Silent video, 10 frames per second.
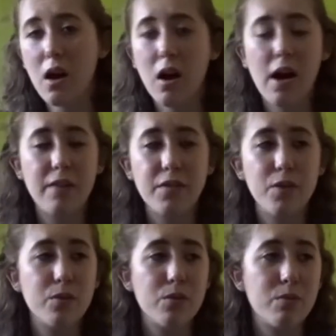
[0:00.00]
Have
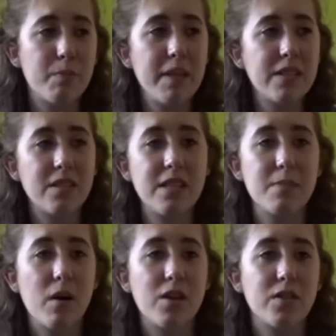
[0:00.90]
you been to
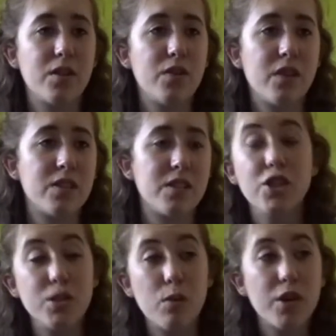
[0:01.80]
this part of the university?
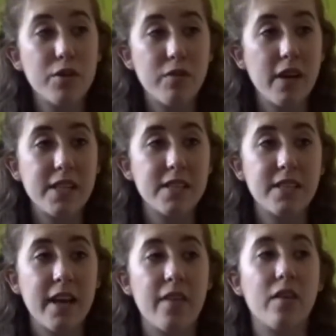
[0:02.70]
Do you want to go find it
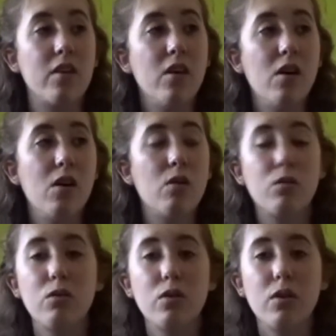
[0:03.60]
together?
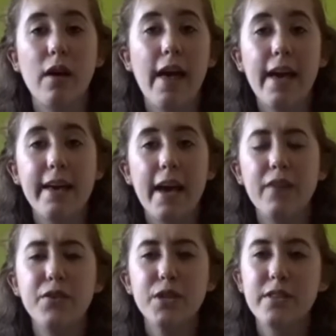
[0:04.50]
Or, hey,
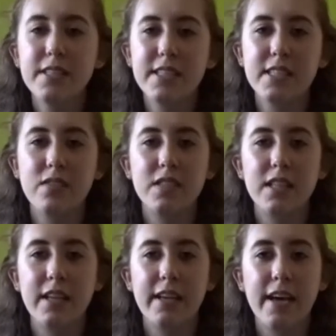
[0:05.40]
have you done this activity
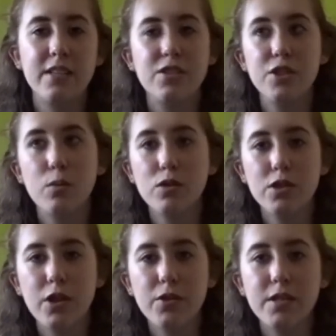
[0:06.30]
yet? Do you want
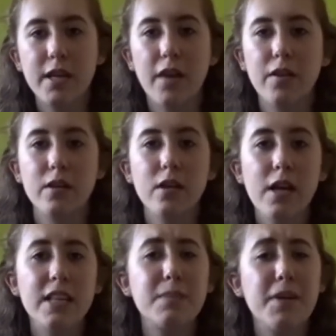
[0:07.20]
to go together?
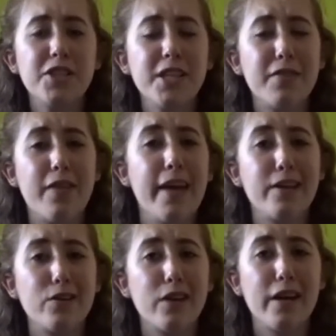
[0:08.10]
Especially if
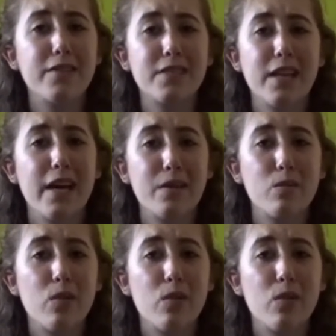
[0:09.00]
they look kind of scared and